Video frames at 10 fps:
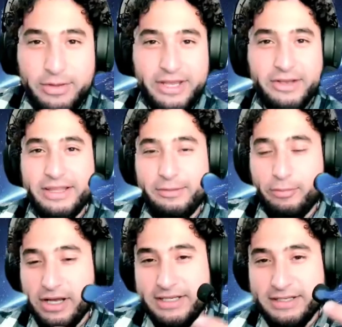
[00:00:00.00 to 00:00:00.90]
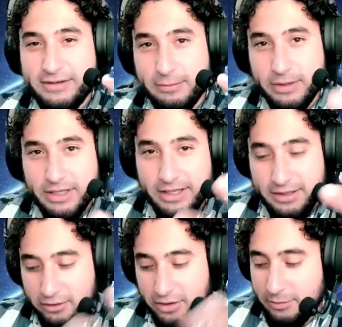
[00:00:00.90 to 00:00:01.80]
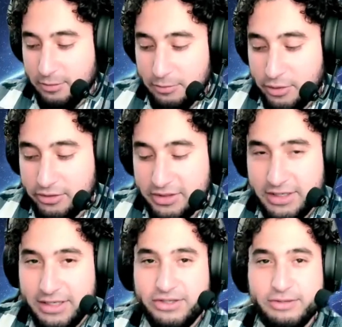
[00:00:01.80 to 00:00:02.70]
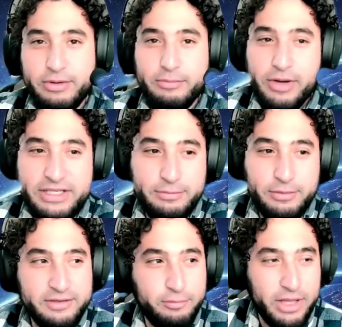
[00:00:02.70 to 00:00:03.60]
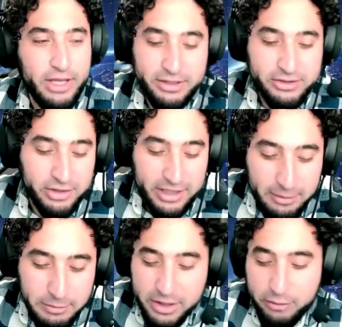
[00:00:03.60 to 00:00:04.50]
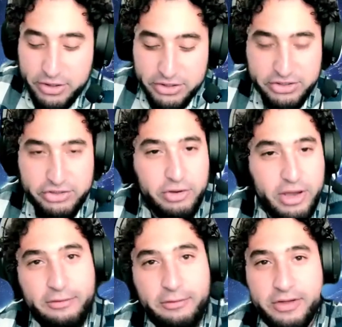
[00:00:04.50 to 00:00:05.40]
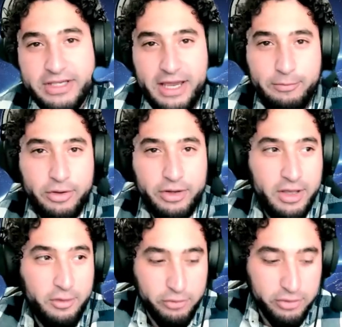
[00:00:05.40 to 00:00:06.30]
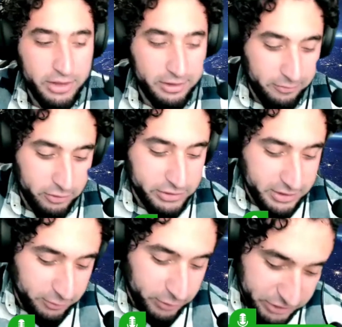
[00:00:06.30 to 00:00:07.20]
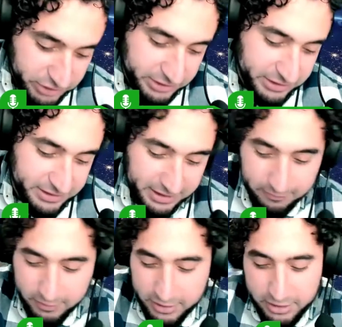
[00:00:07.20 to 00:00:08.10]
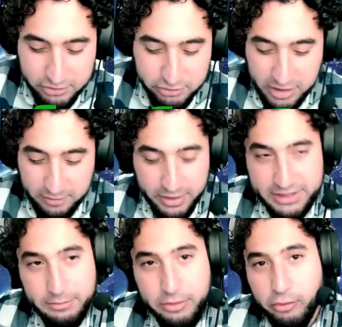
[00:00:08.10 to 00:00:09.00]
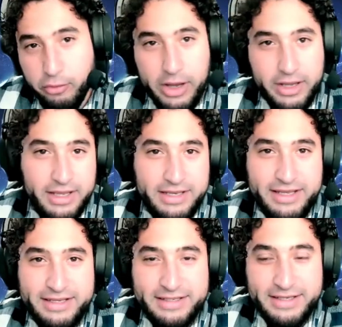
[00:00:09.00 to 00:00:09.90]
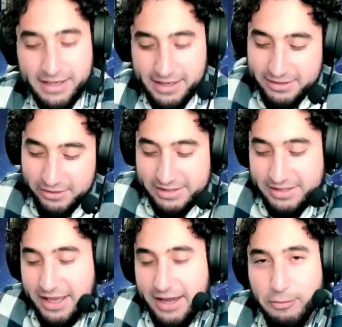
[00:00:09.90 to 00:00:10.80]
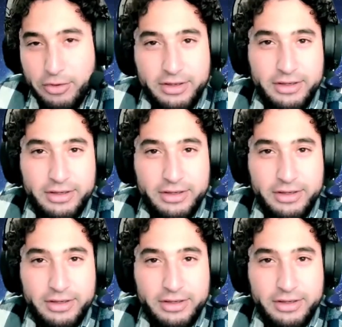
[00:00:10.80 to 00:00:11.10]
to hear like the process of something like your game being built and it just being months and months of planning. So like how many iterations did you have of this camera? Were you like first I don't want to change the save, and then did you have like some other wacky ideas until you got to the camera?